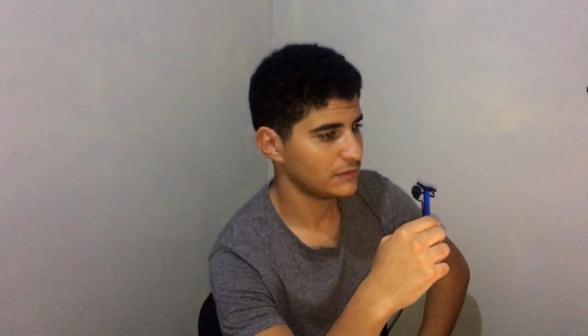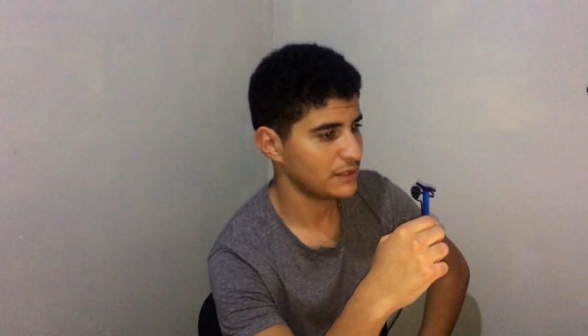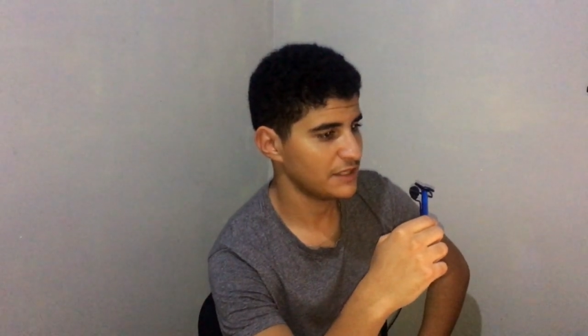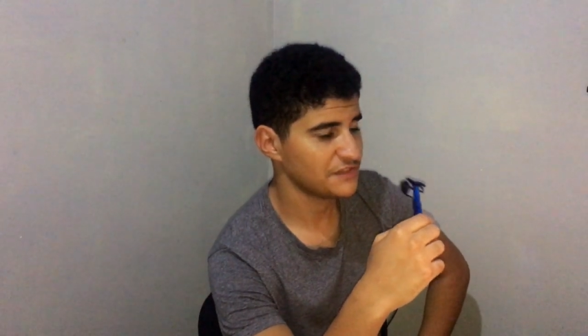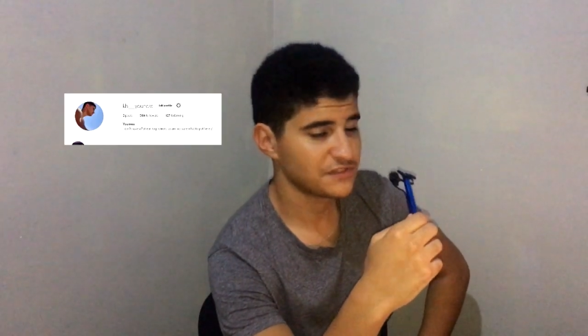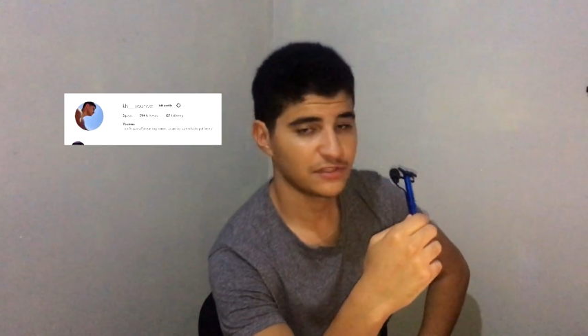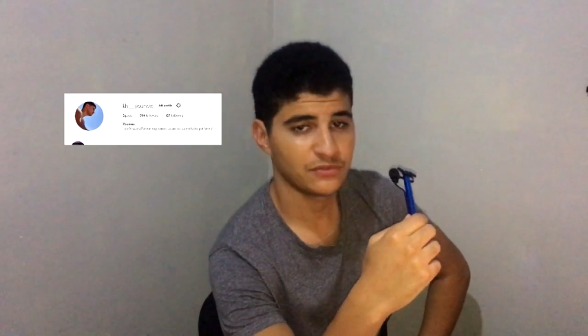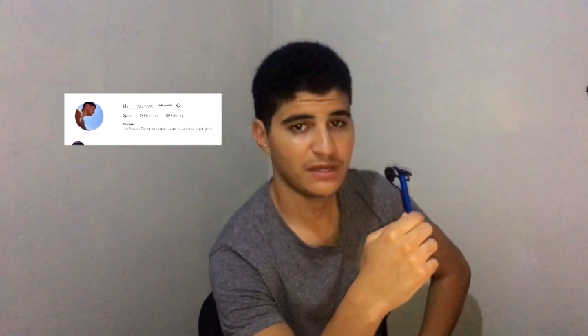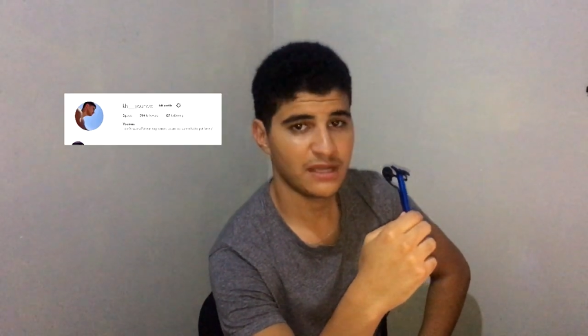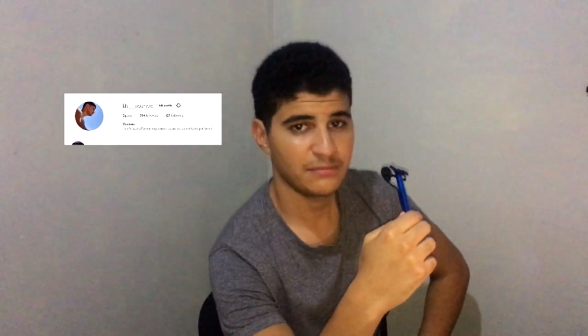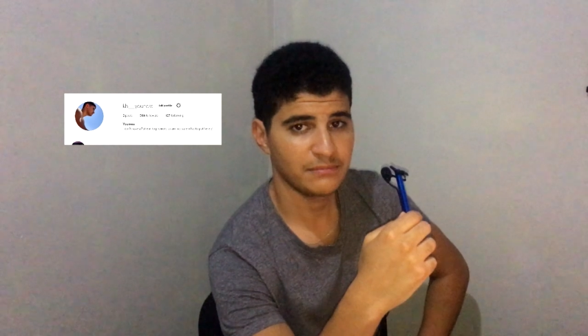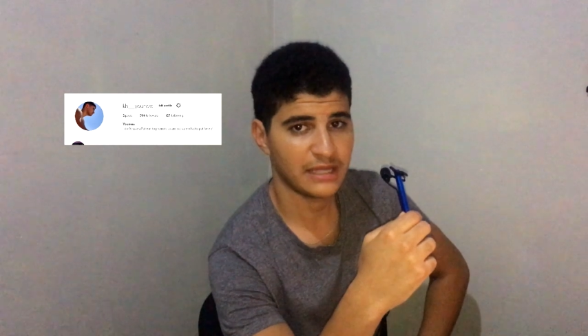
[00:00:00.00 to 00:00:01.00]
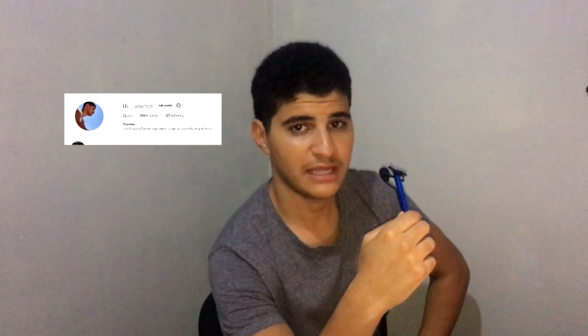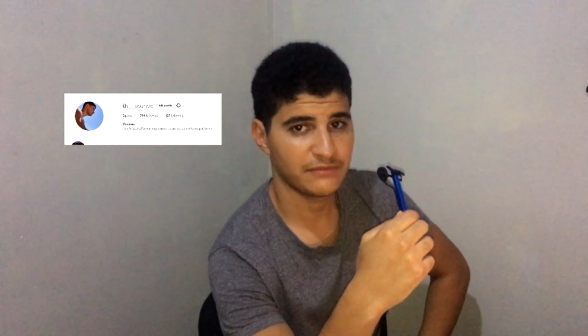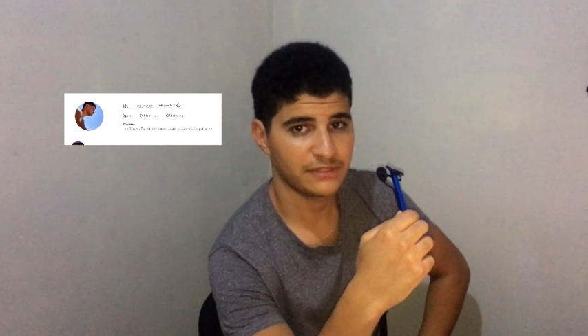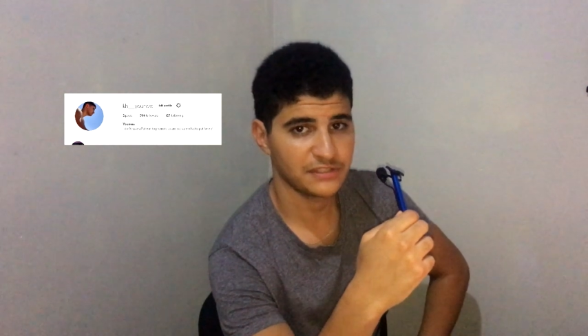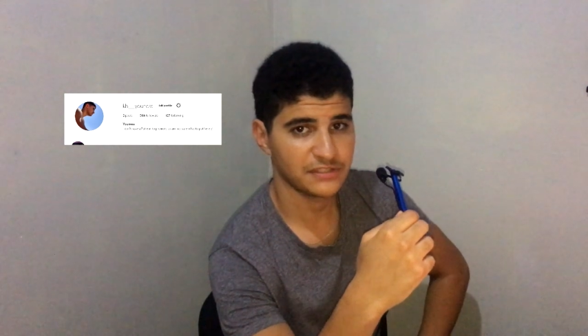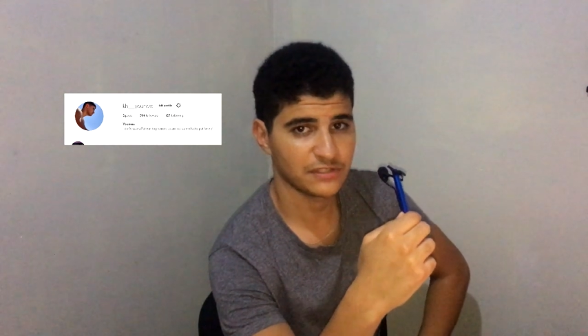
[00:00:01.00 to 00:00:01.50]
Instagram, I have
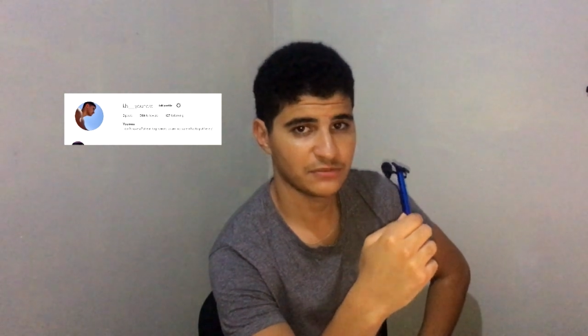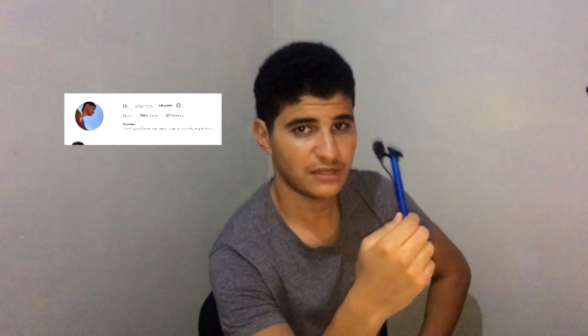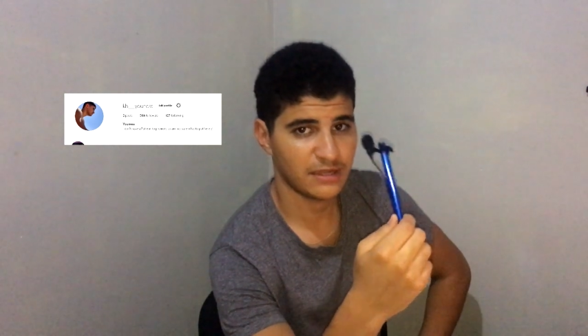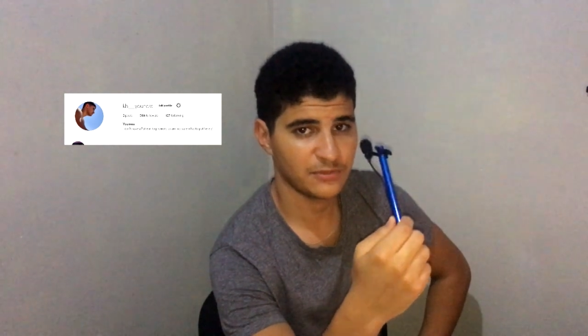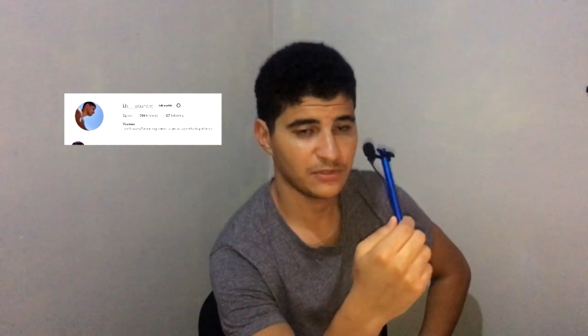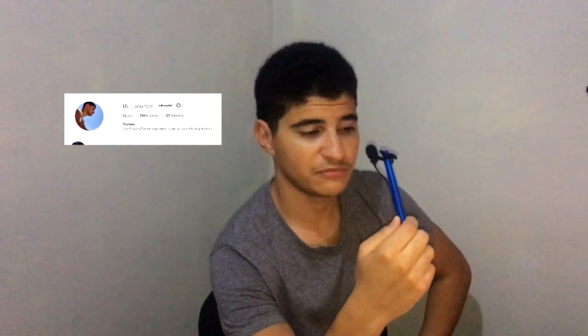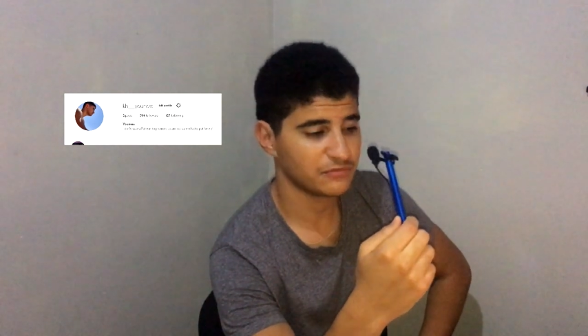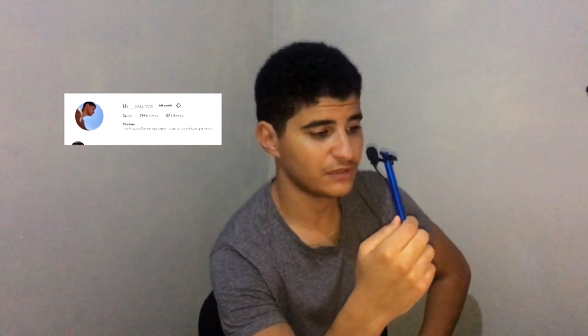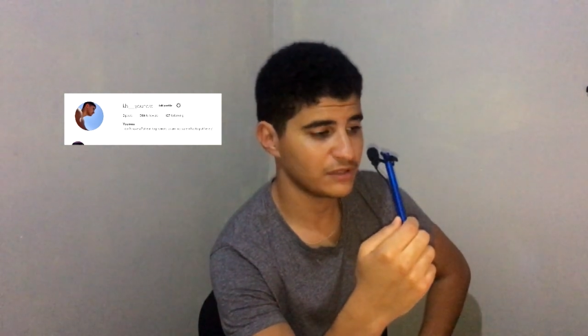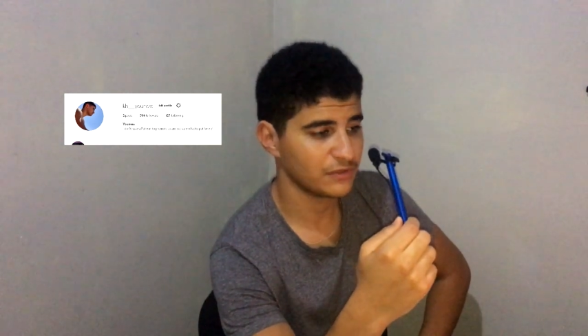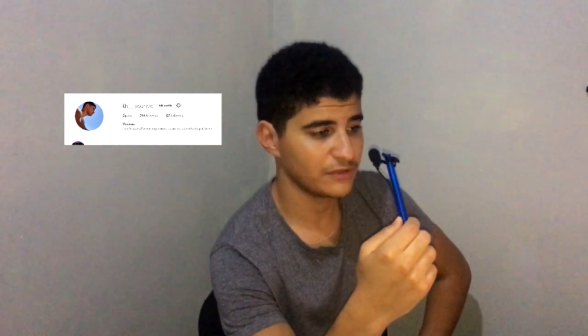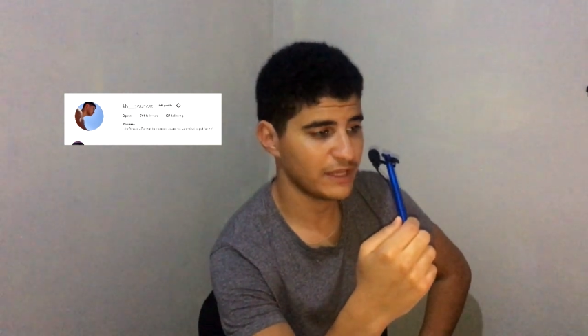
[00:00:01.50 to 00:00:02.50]
an Instagram, you can follow